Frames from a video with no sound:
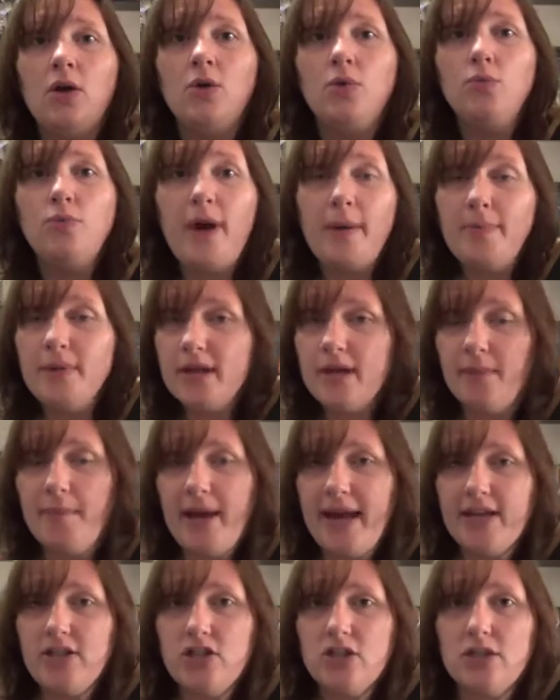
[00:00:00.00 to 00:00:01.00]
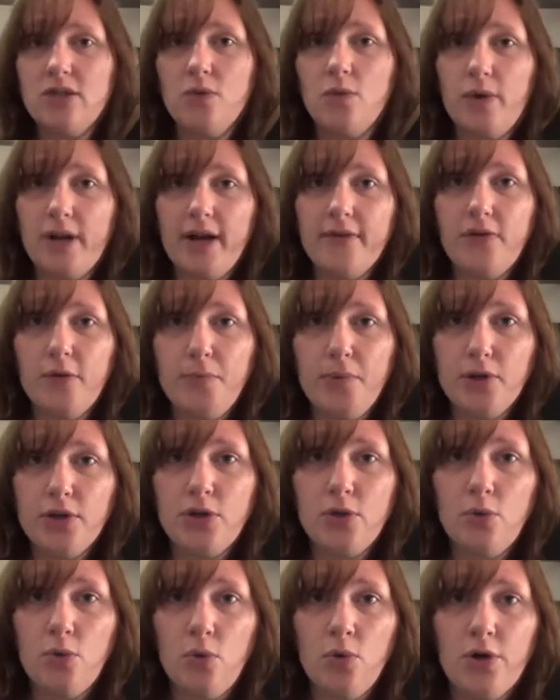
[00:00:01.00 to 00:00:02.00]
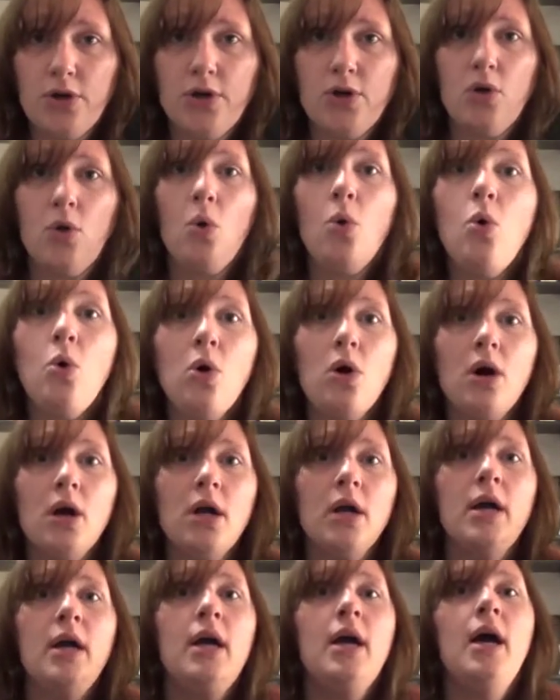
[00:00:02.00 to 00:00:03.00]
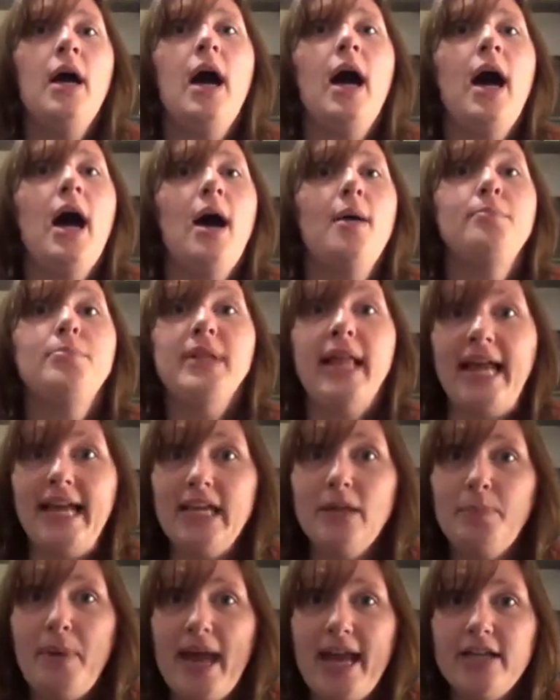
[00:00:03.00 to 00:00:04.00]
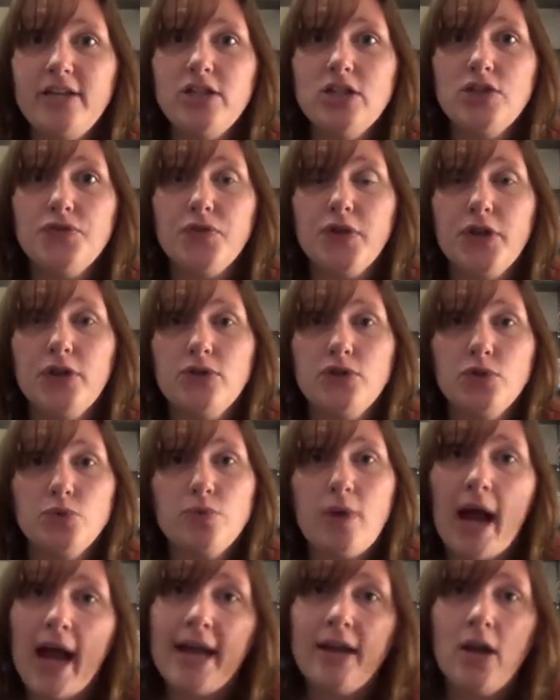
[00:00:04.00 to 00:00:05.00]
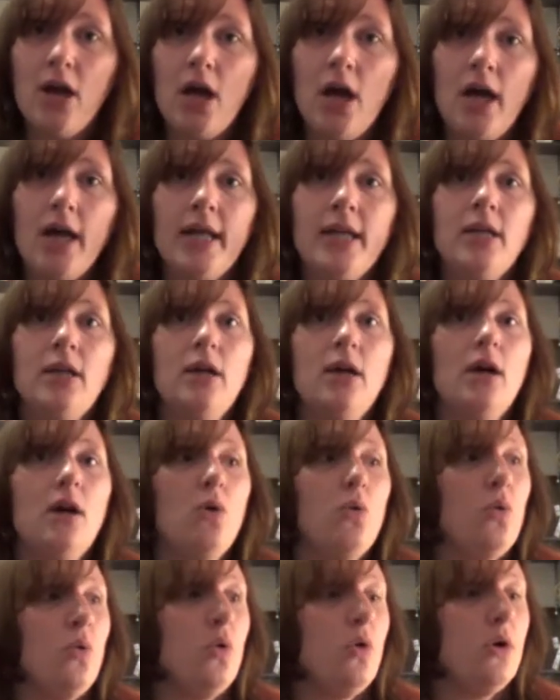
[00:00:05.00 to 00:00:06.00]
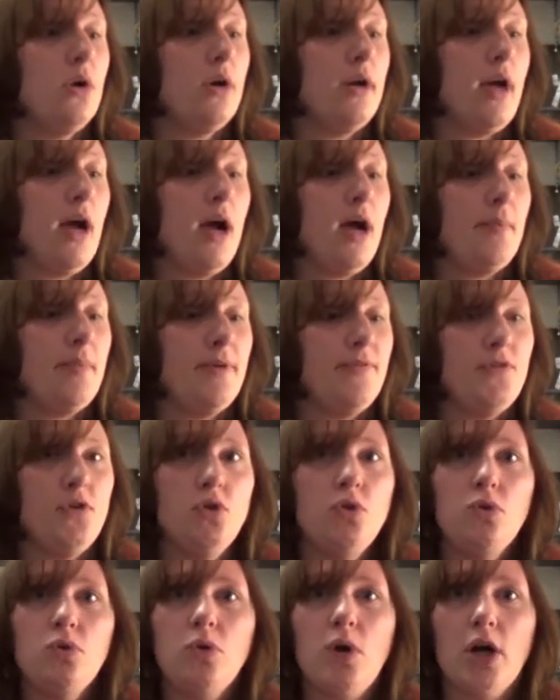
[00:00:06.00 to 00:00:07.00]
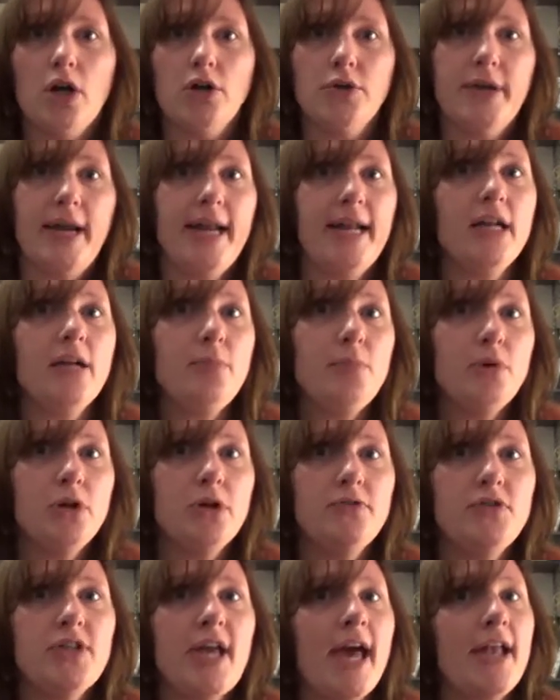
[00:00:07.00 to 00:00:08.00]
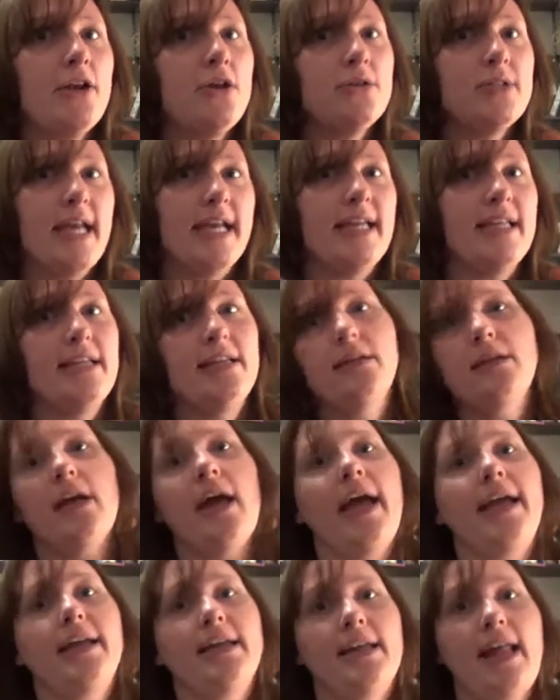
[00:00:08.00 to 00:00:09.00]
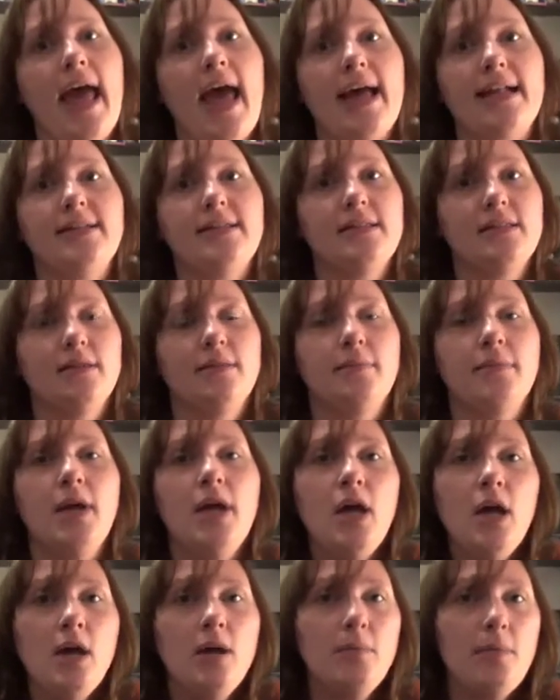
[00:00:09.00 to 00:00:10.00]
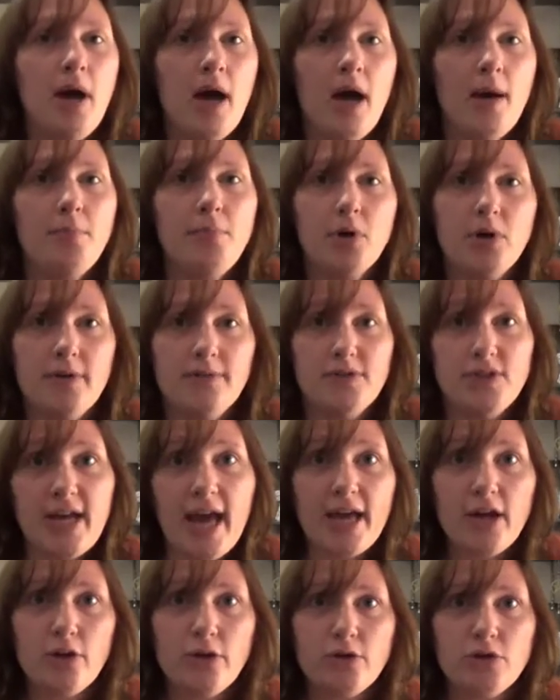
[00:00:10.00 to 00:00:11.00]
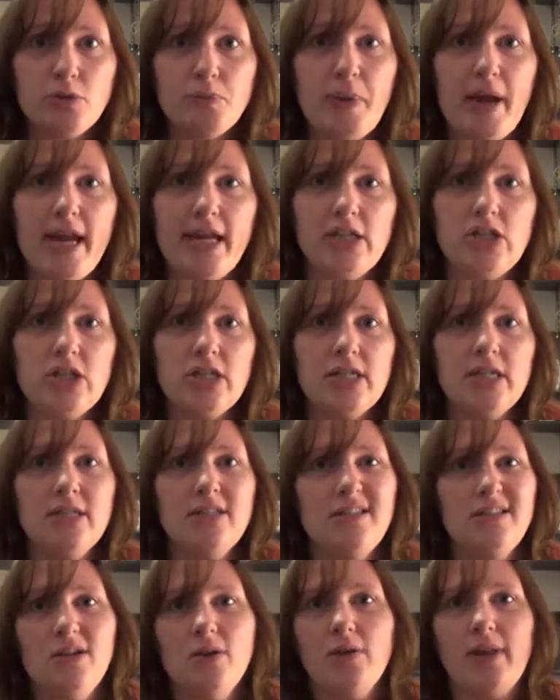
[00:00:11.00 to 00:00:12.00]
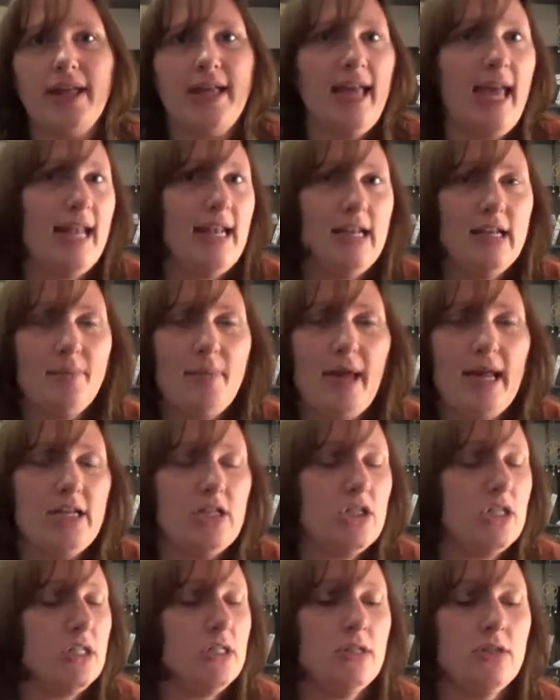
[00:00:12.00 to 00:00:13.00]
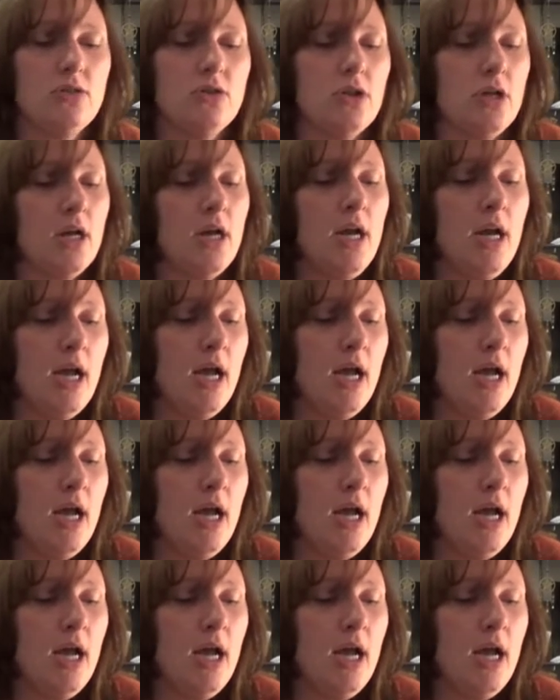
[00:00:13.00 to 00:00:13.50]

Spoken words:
replica pages of whatever book you order, or blank pages for you to write on, or if you are creating a book of shadows, I can add some book of shadows pages, you know, like heading pages, or